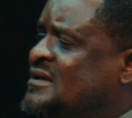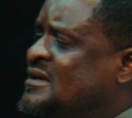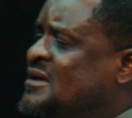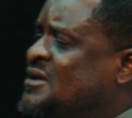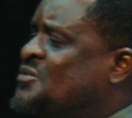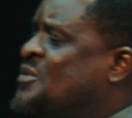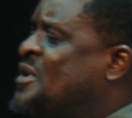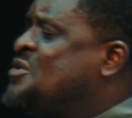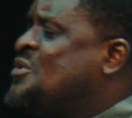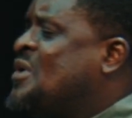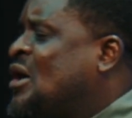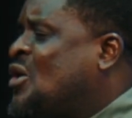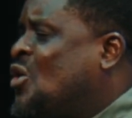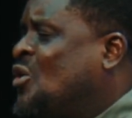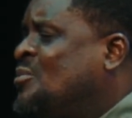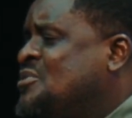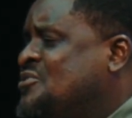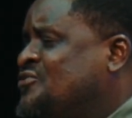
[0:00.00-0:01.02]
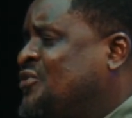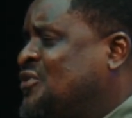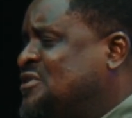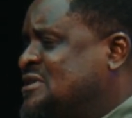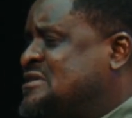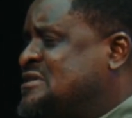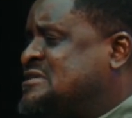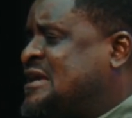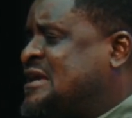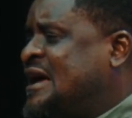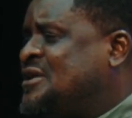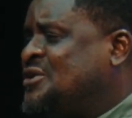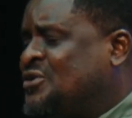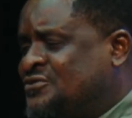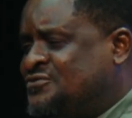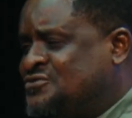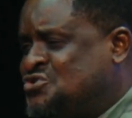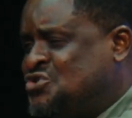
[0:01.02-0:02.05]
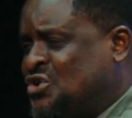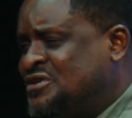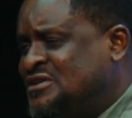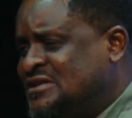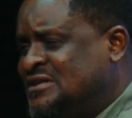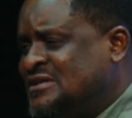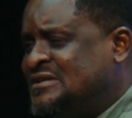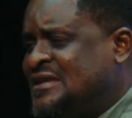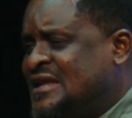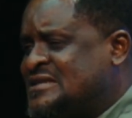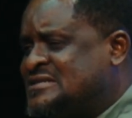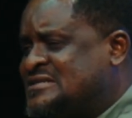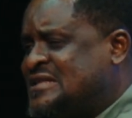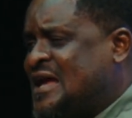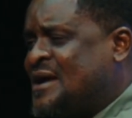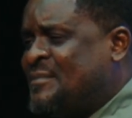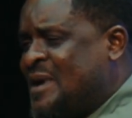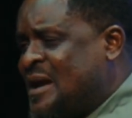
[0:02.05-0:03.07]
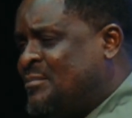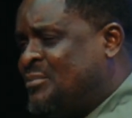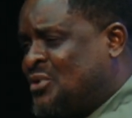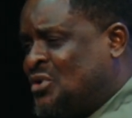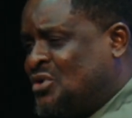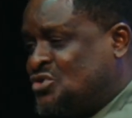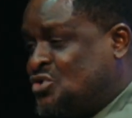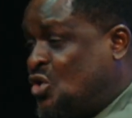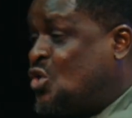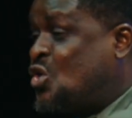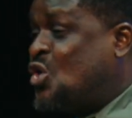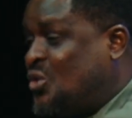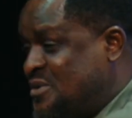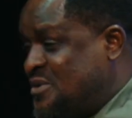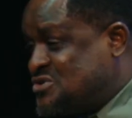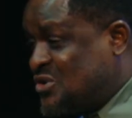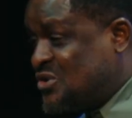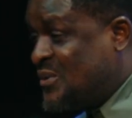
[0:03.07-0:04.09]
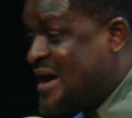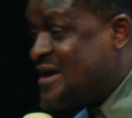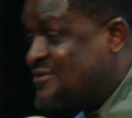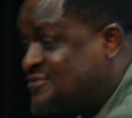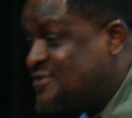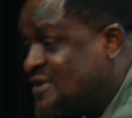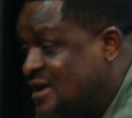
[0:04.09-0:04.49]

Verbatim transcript: When you are coming for this kind of journey next time, my bro, don't come with your wife.